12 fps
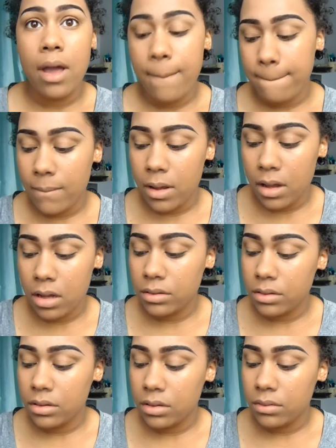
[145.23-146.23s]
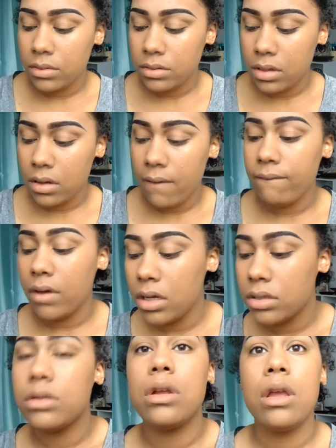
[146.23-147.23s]
blends
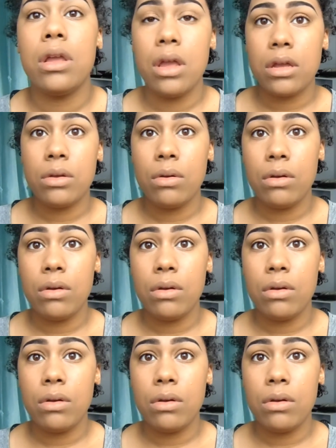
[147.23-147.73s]
seamlessly.